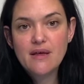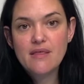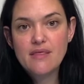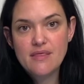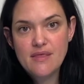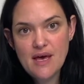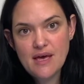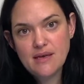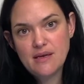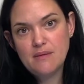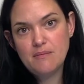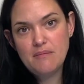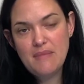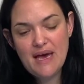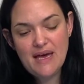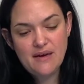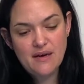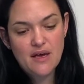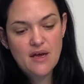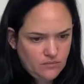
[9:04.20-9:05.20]
than in
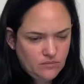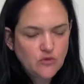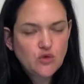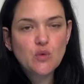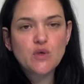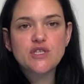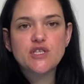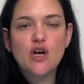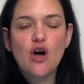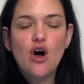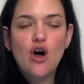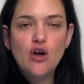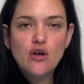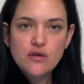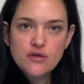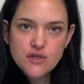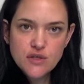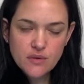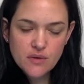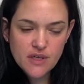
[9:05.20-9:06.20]
men. What's
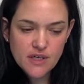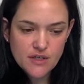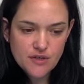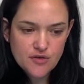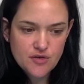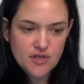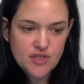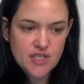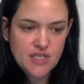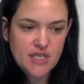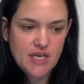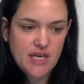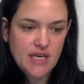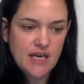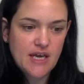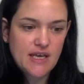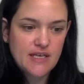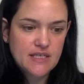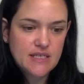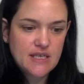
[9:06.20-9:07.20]
also interesting
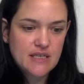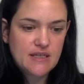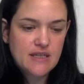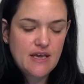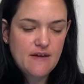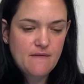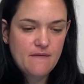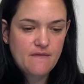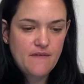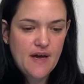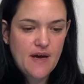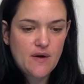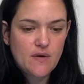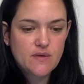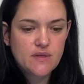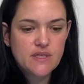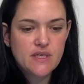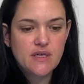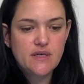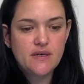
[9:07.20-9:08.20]
is that they
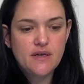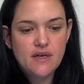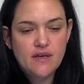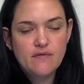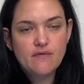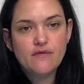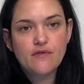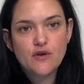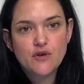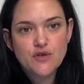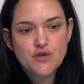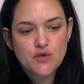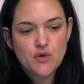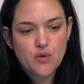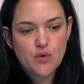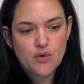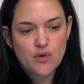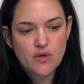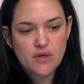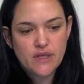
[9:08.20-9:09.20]
found an inverse
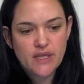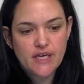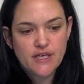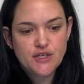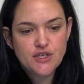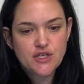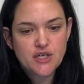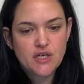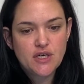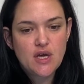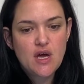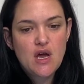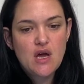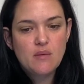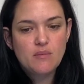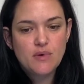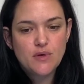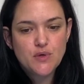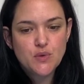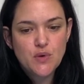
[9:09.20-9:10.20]
correlation
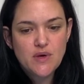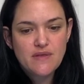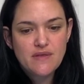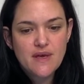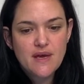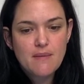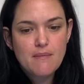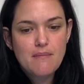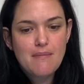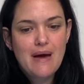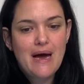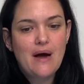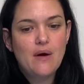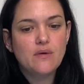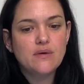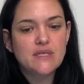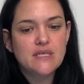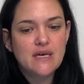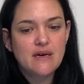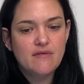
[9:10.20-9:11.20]
between the
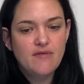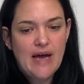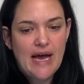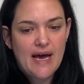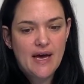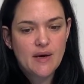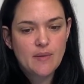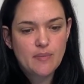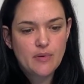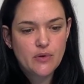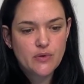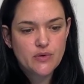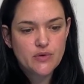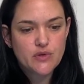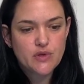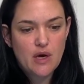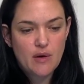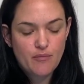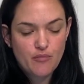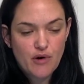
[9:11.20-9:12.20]
amount of adipose,
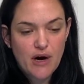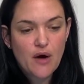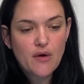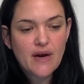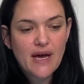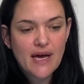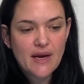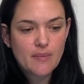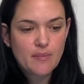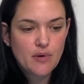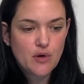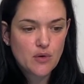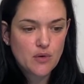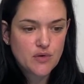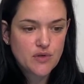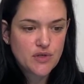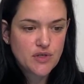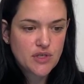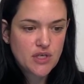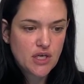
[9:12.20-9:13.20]
of brown
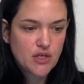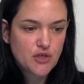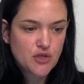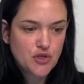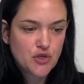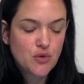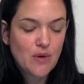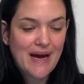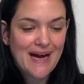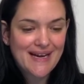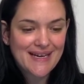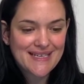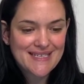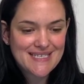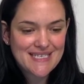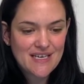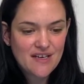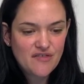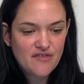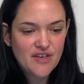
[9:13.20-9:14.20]
adipose tissue
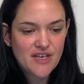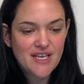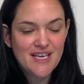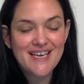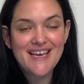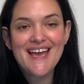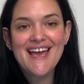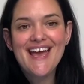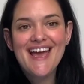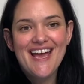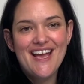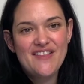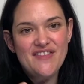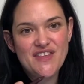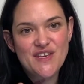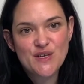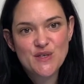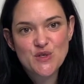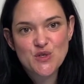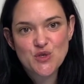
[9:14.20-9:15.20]
activity and the
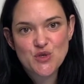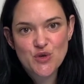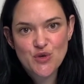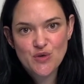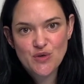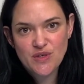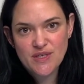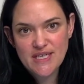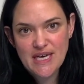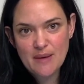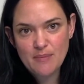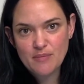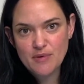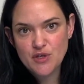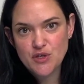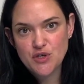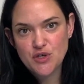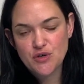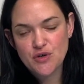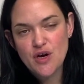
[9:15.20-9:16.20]
external
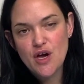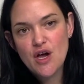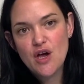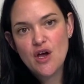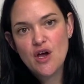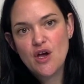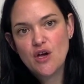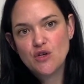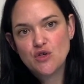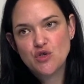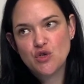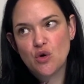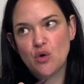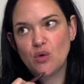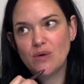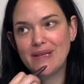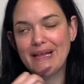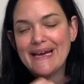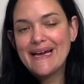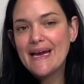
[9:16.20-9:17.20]
temperature. So
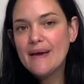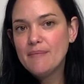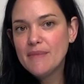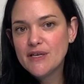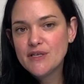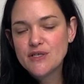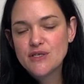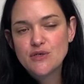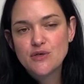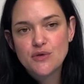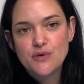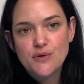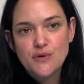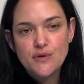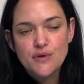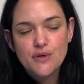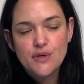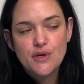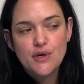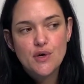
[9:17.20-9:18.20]
like I mentioned
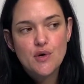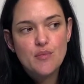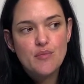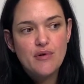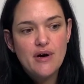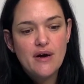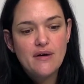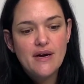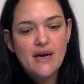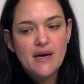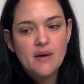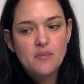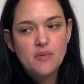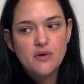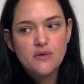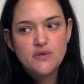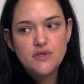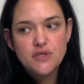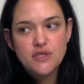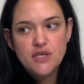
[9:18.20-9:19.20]
earlier, brown
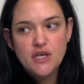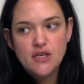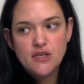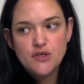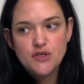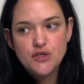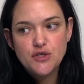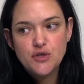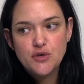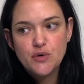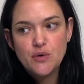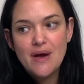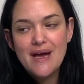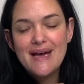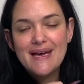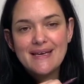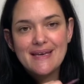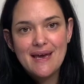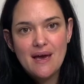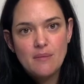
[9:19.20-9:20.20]
adipose tissue
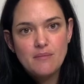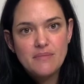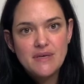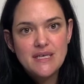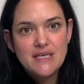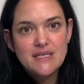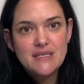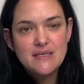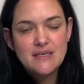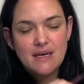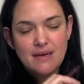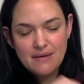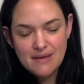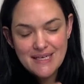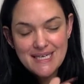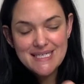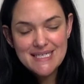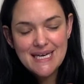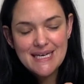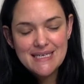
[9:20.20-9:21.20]
can be, uh,
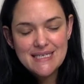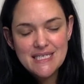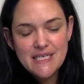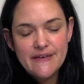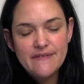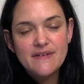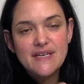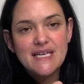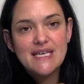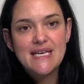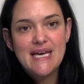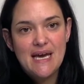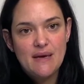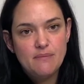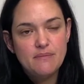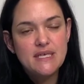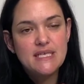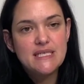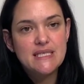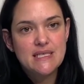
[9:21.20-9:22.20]
its activity can
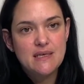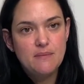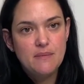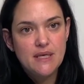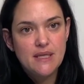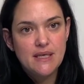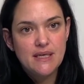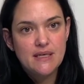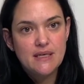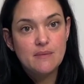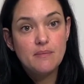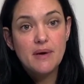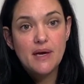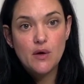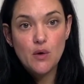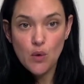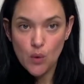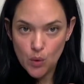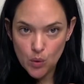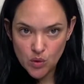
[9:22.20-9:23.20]
be stimulated by
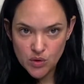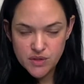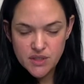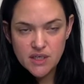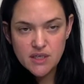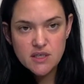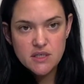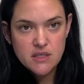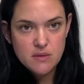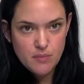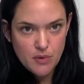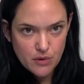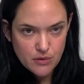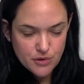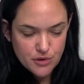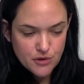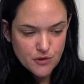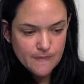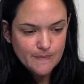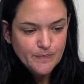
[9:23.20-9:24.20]
cold
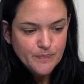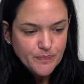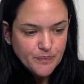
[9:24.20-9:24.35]
exposure.